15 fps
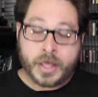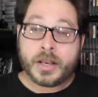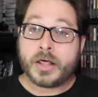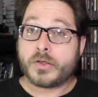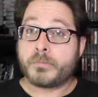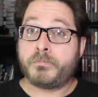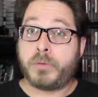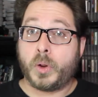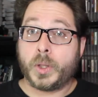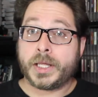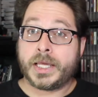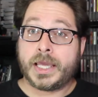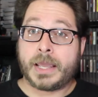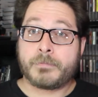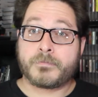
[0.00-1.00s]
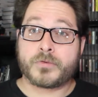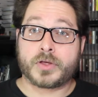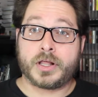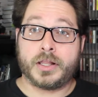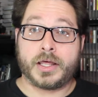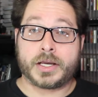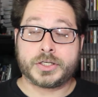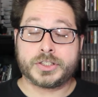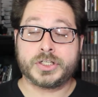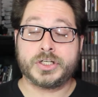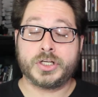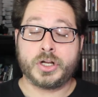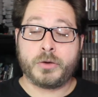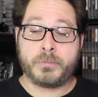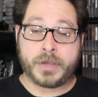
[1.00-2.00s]
Another bowling game for the
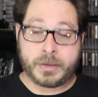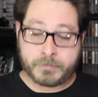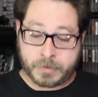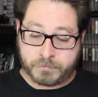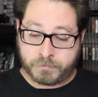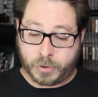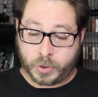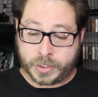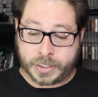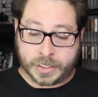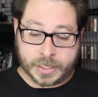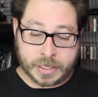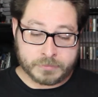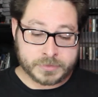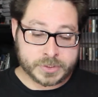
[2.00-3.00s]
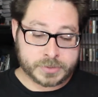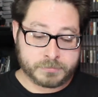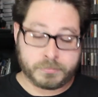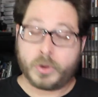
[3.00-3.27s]
collection. You know me and my bowling games.